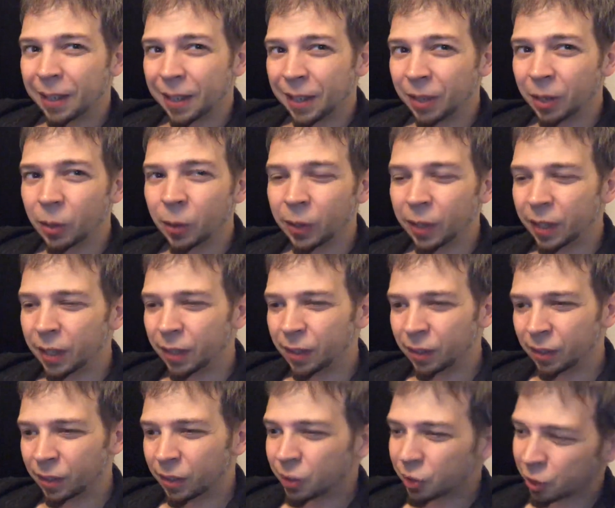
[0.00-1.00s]
now
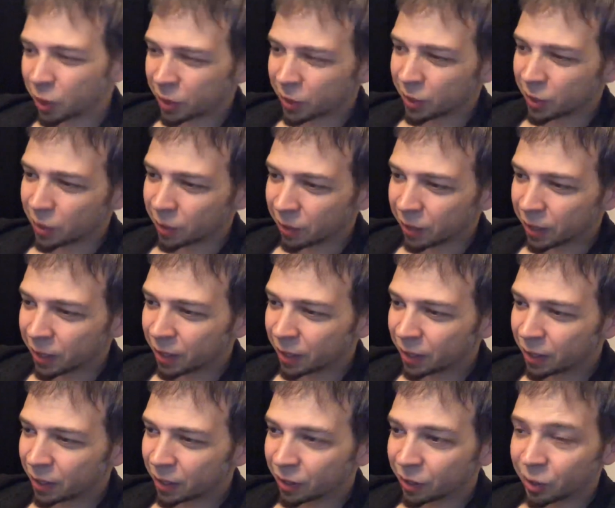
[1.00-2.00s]
in Justice
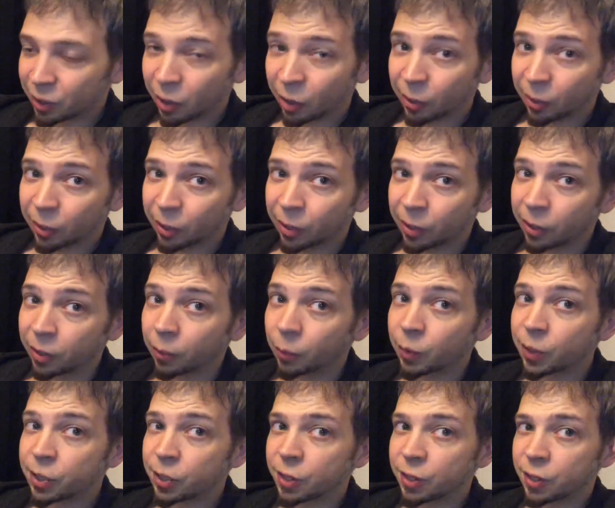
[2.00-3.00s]
League Dark,
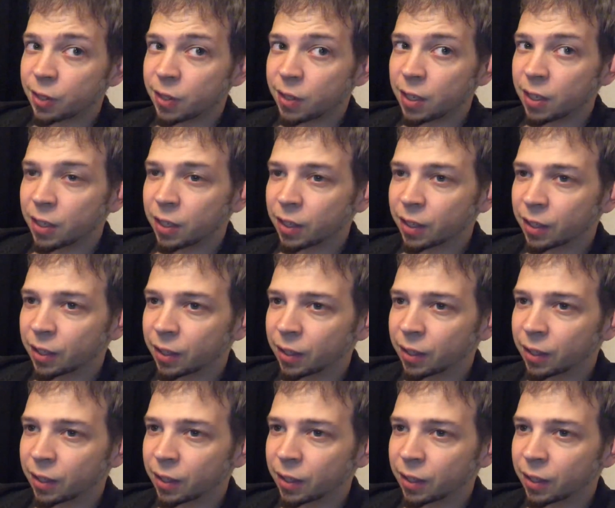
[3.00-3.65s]
which is the